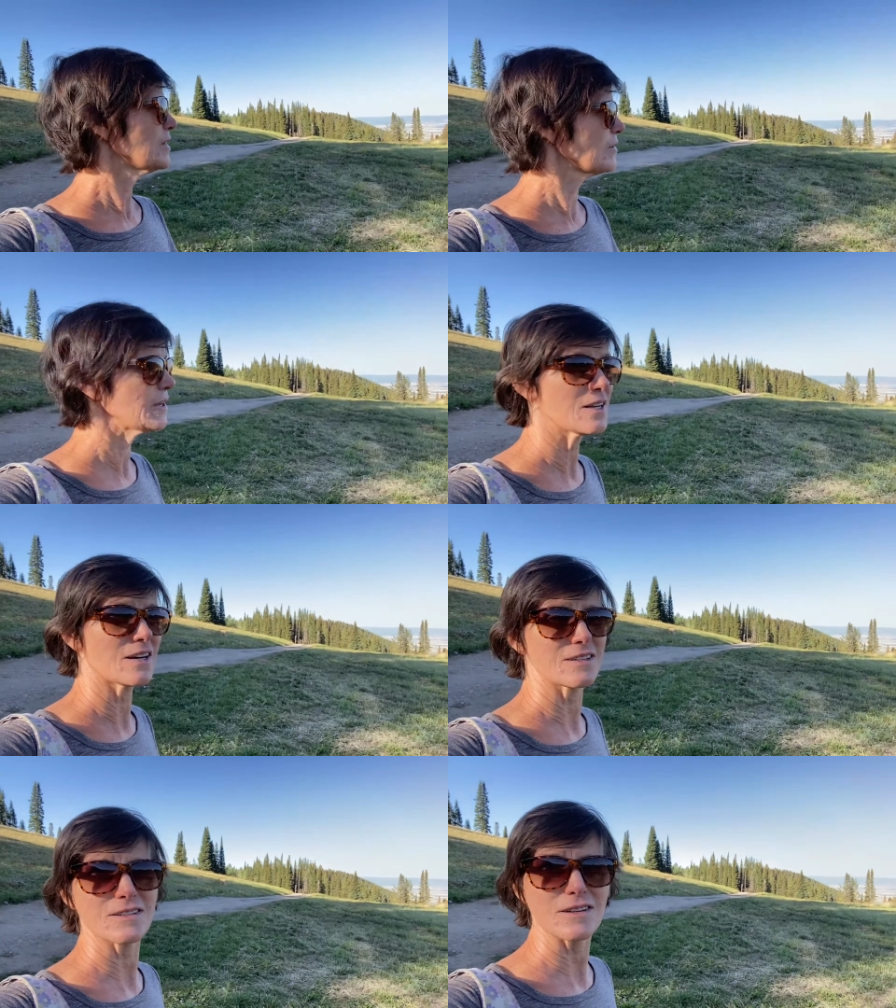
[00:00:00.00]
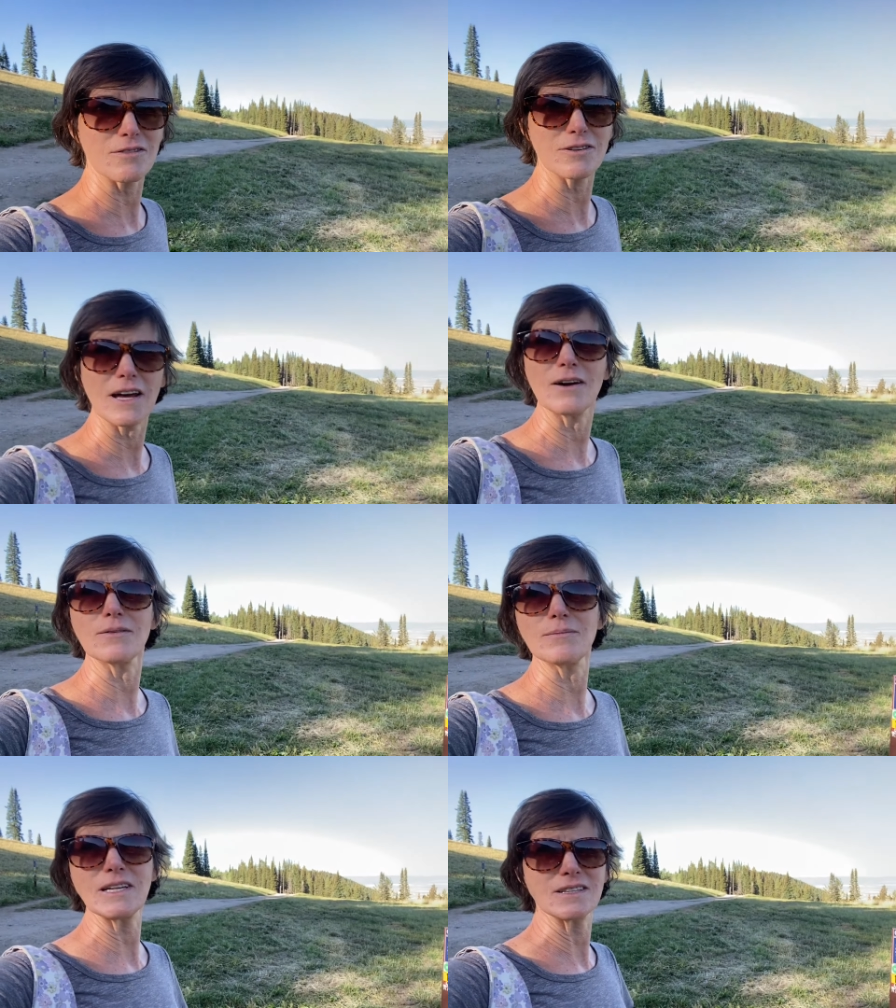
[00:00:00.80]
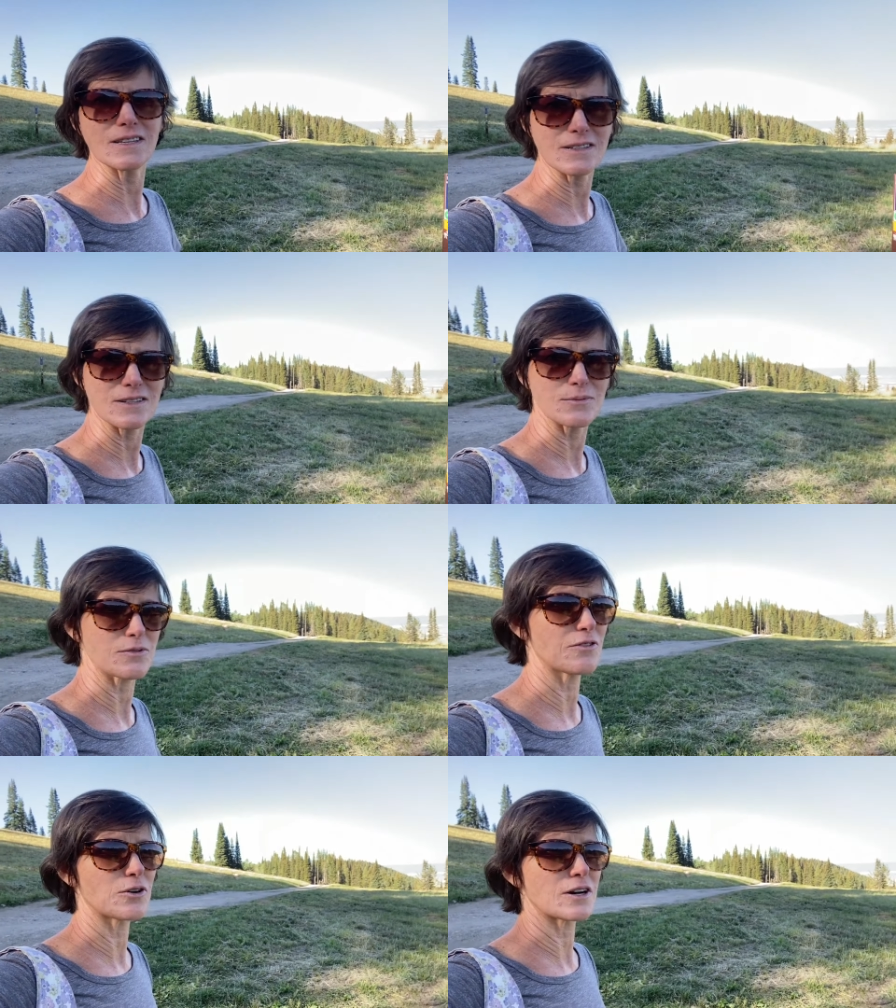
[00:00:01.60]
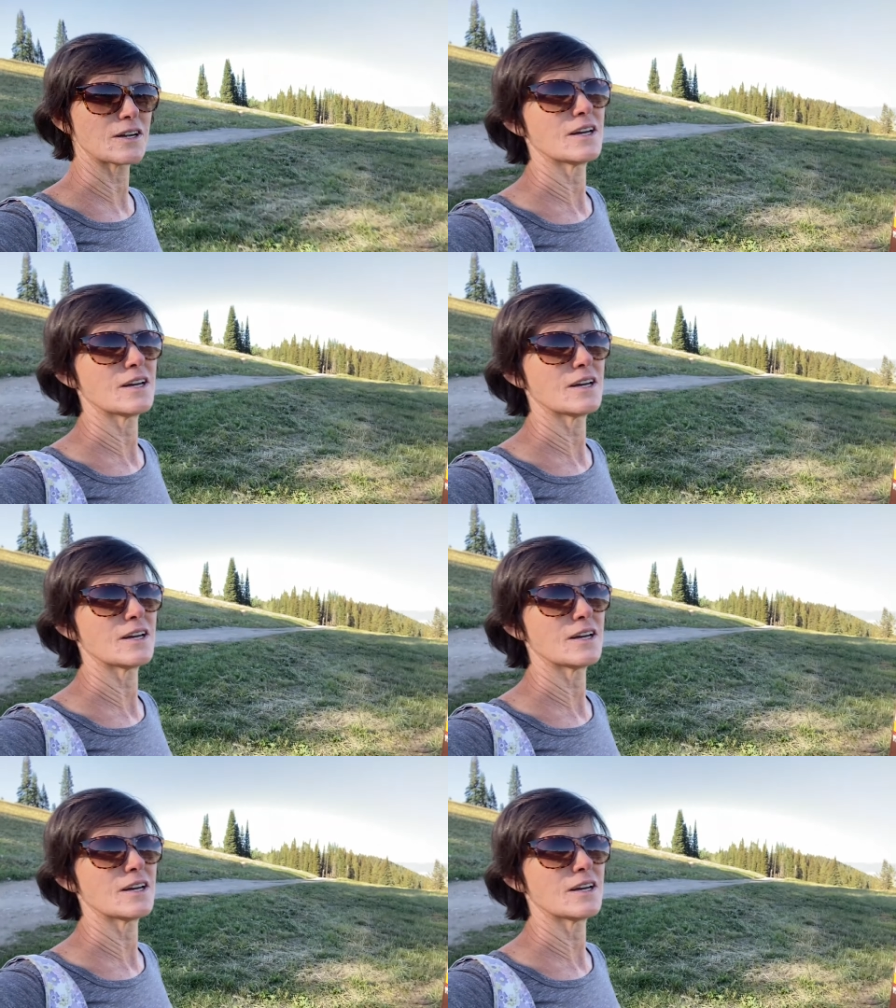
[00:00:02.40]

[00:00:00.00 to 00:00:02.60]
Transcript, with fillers: that we had not discovered how amazing this is before.